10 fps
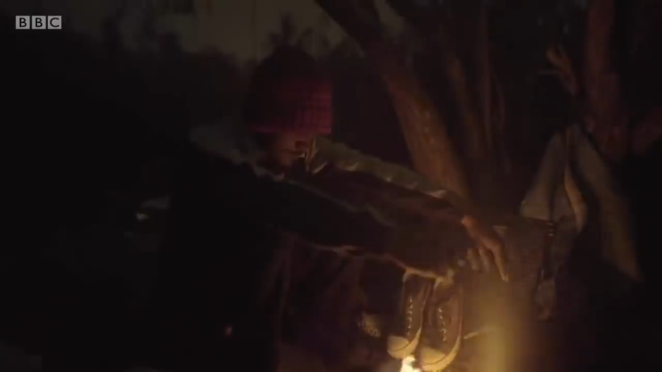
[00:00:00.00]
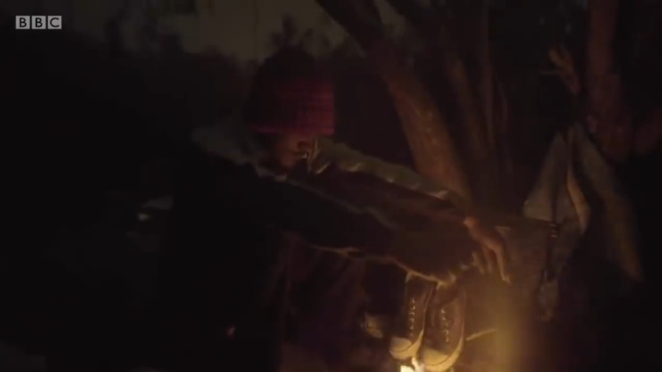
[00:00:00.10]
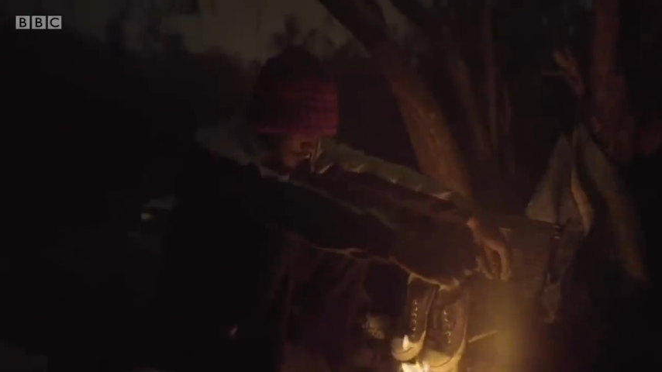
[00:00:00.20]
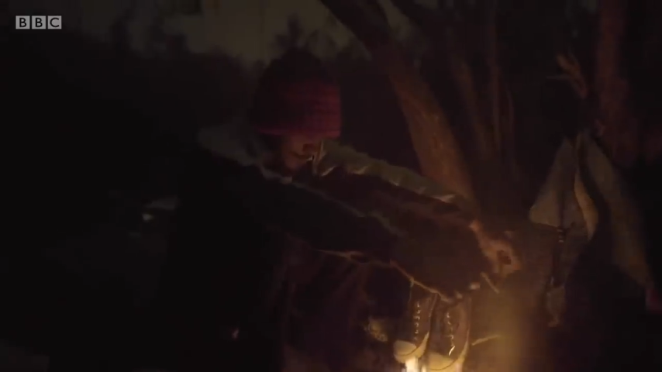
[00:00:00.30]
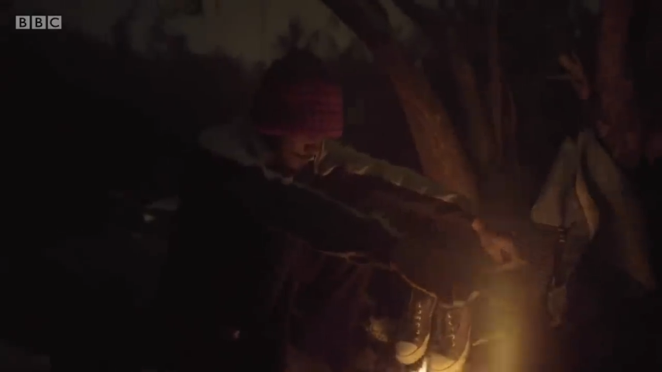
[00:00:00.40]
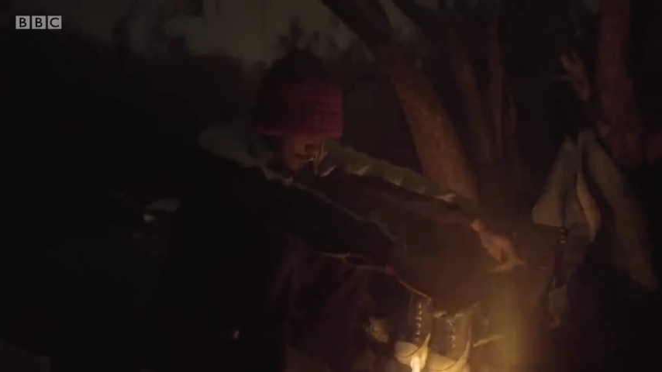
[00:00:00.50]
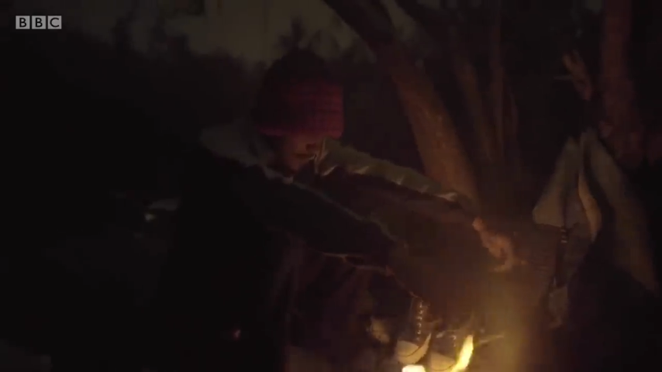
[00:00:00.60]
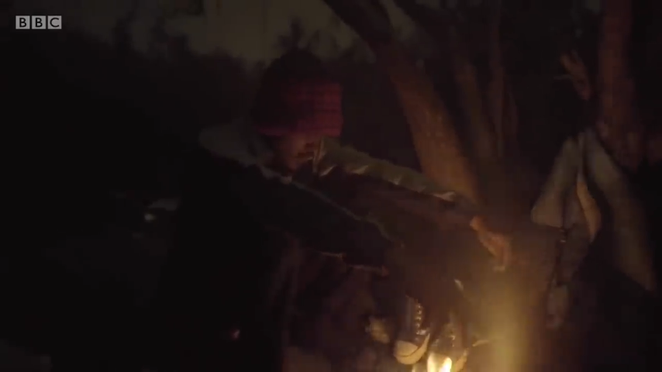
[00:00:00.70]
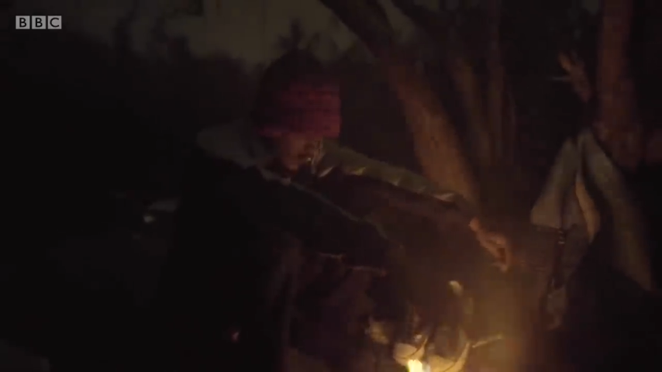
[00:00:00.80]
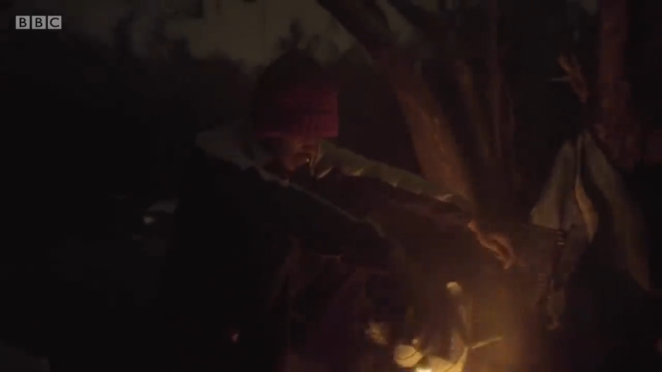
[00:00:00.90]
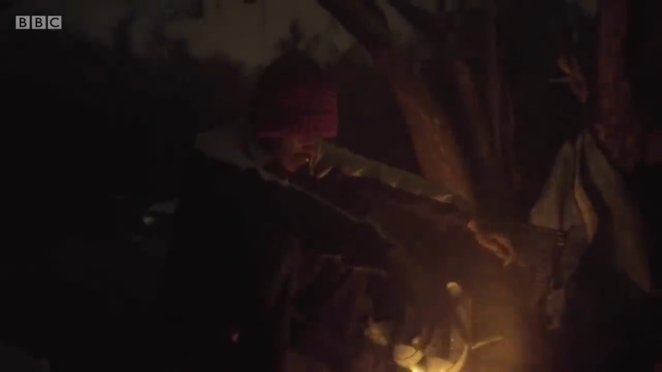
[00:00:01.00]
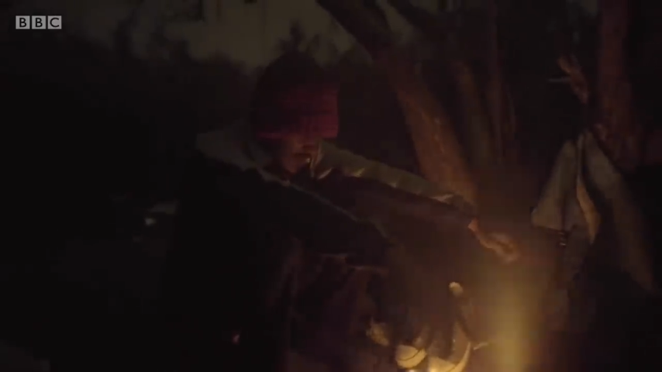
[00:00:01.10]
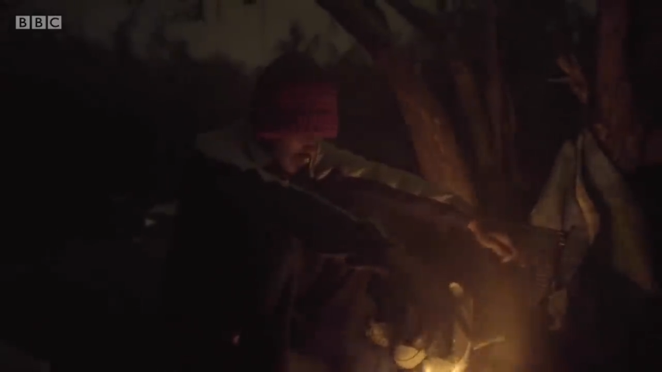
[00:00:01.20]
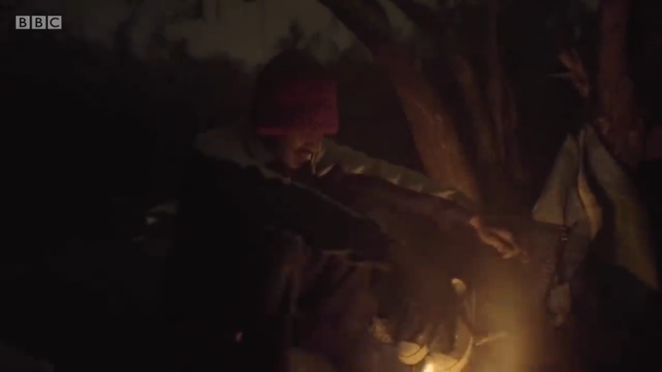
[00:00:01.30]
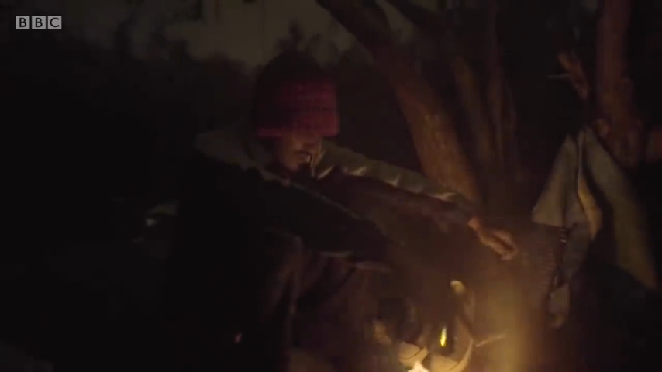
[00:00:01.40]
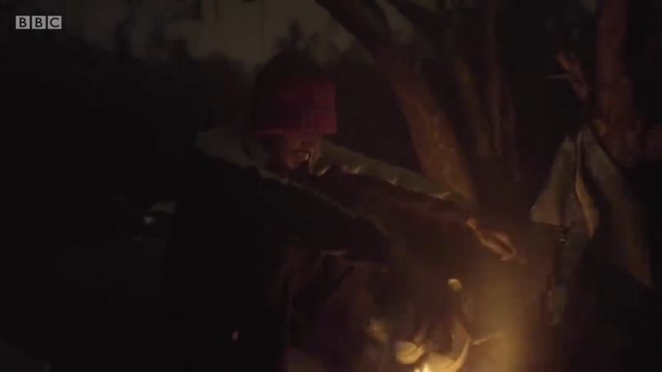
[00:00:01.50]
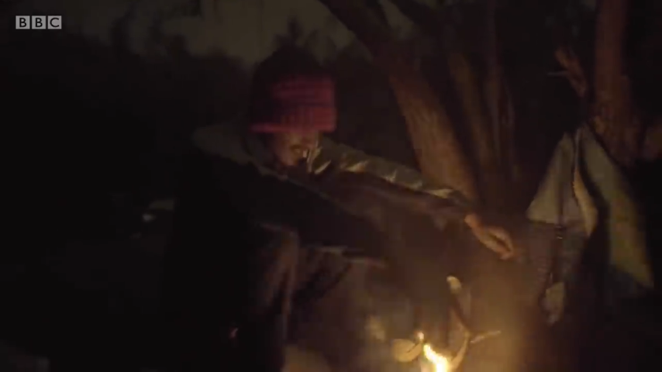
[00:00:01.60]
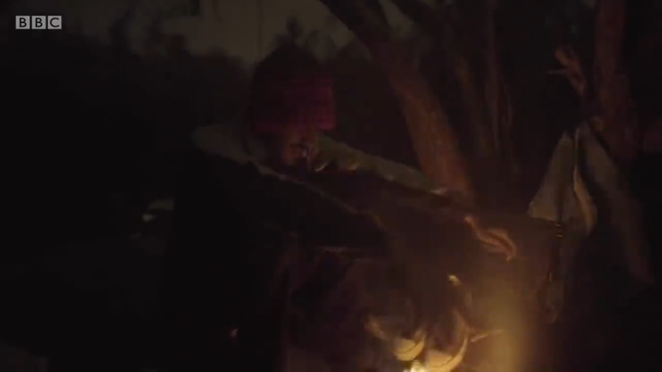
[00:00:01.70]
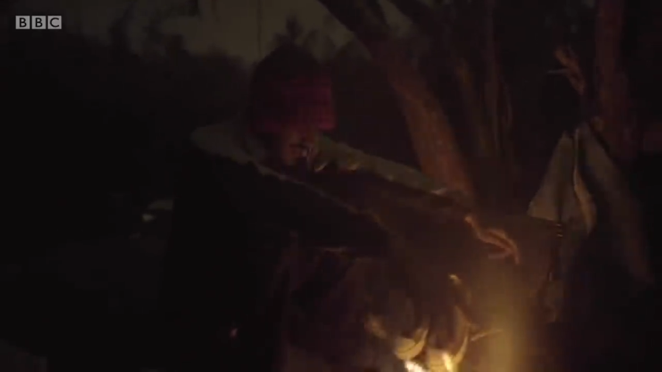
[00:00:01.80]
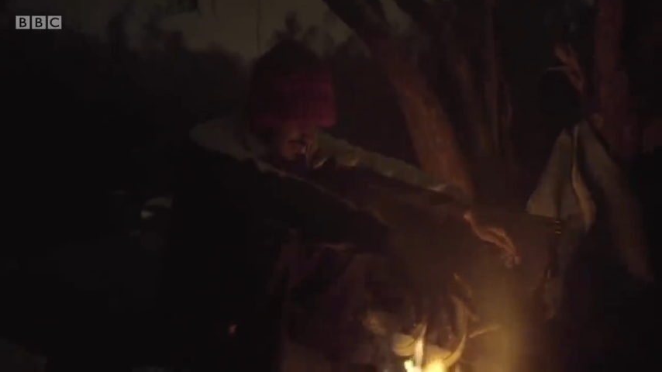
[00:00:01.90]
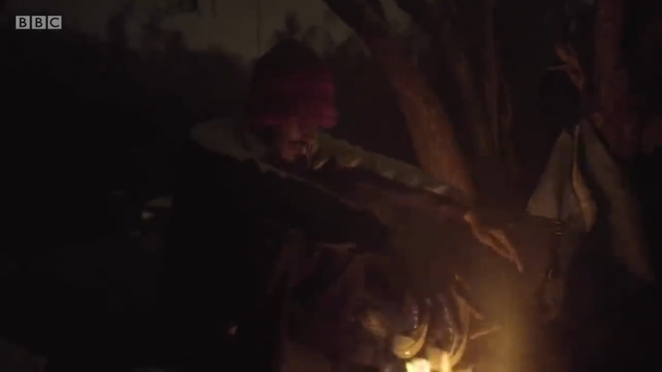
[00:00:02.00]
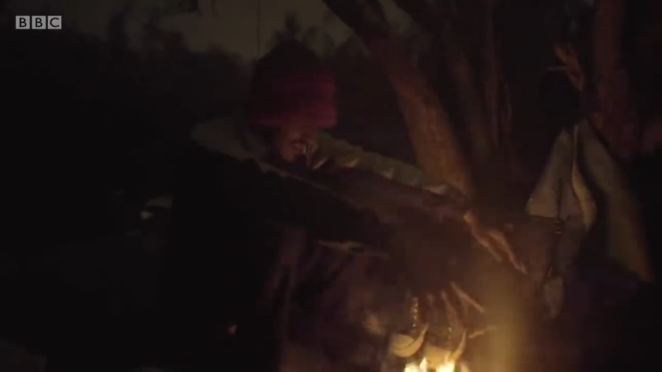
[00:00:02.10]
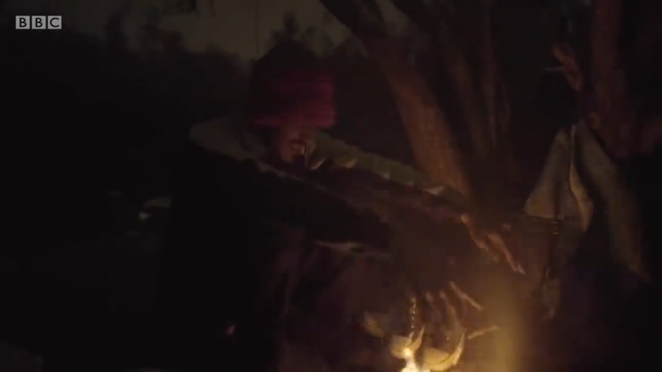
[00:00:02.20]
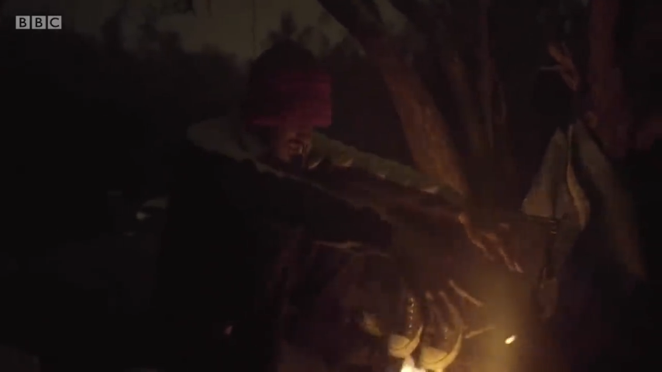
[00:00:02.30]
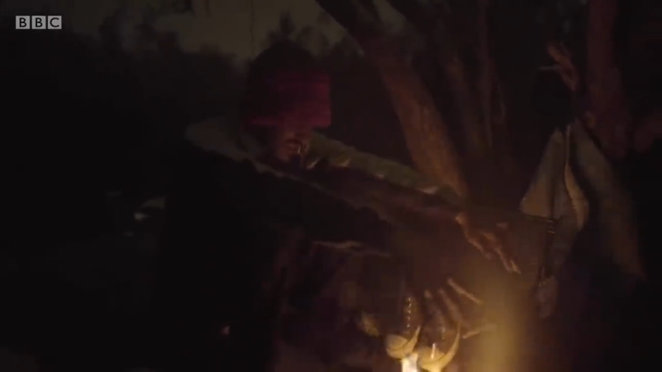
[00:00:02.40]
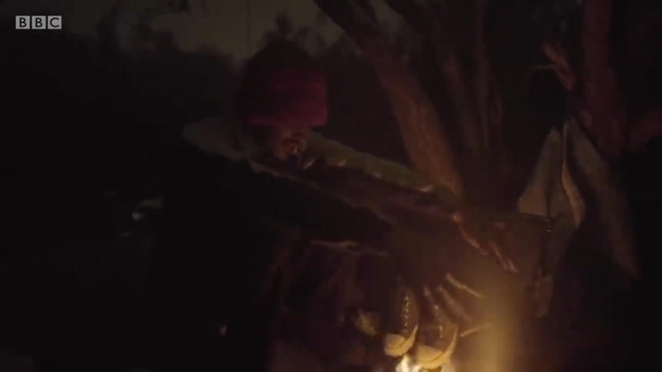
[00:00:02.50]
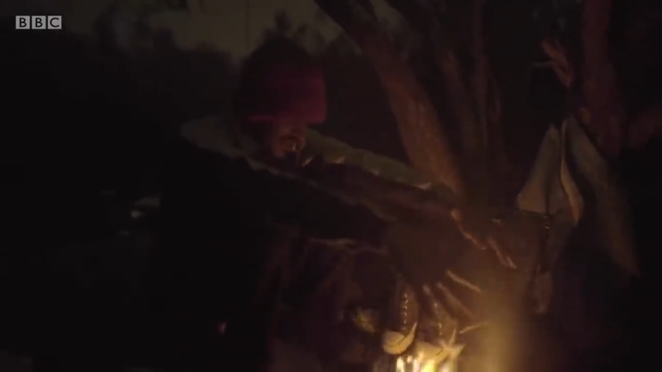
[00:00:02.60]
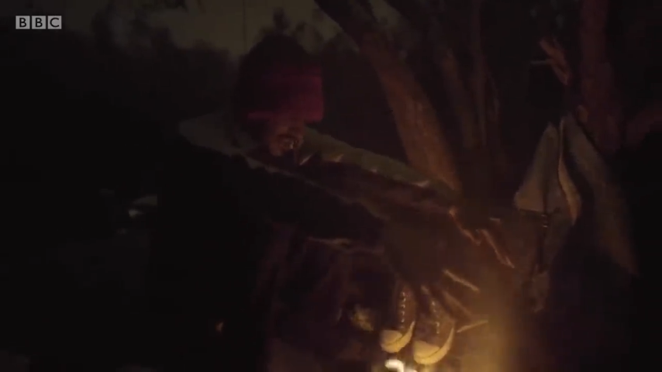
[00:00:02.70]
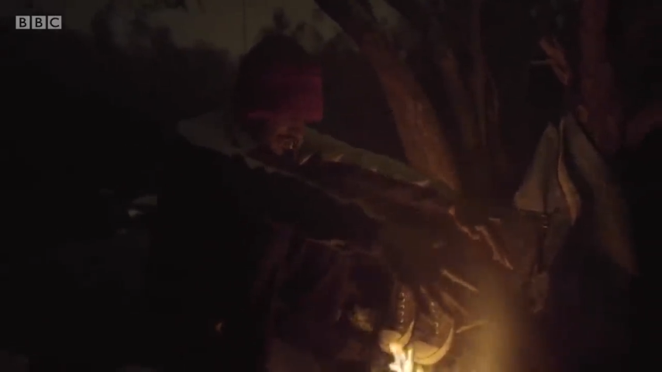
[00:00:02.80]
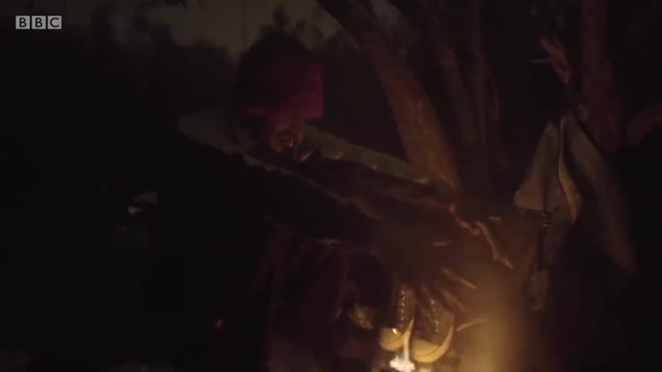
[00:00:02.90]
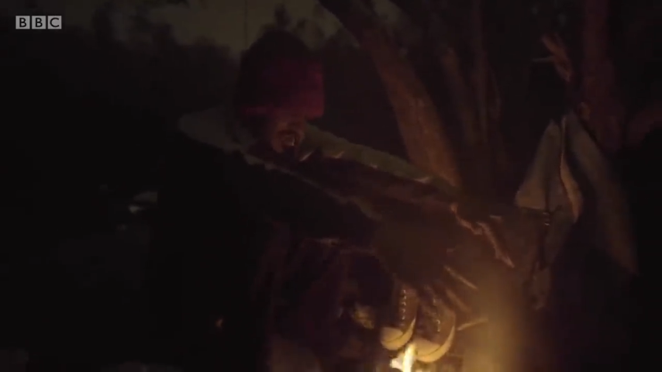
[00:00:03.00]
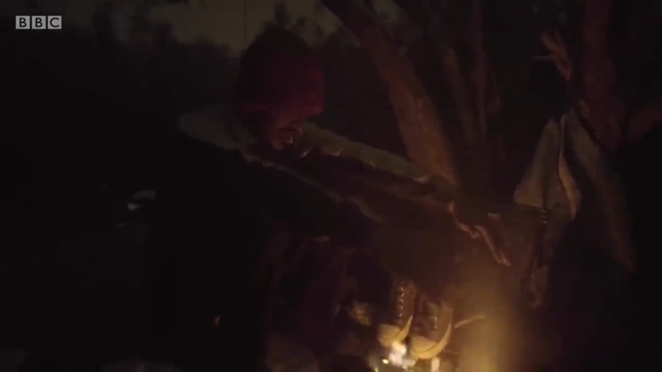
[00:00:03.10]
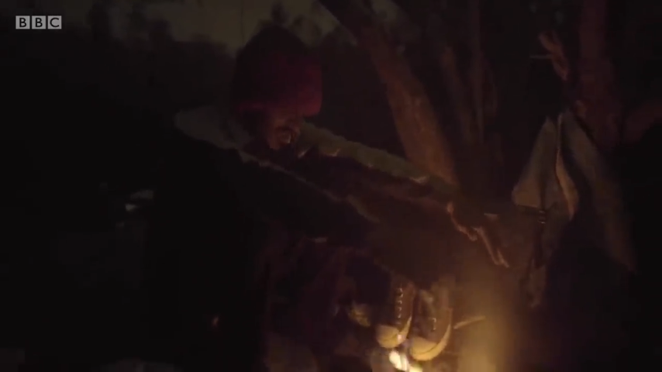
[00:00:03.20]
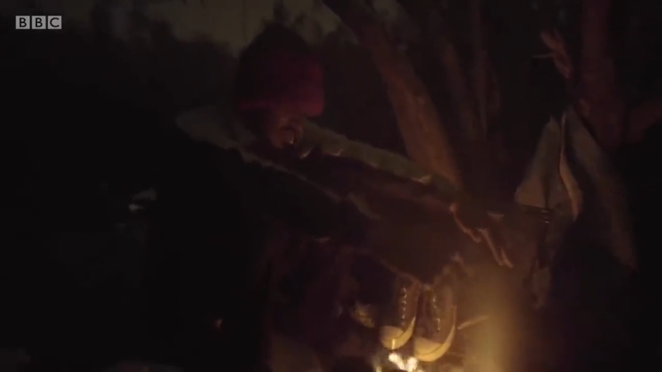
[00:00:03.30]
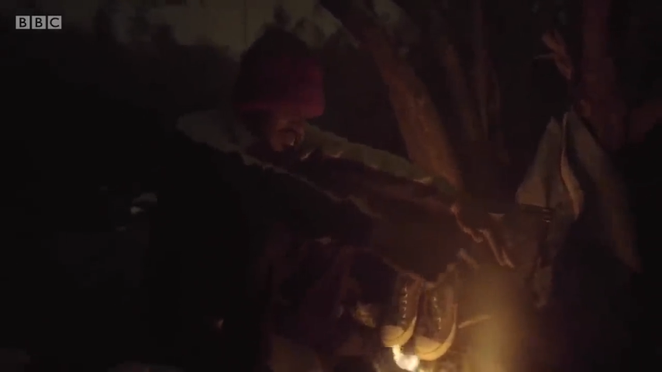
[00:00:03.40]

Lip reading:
(no speaker visible)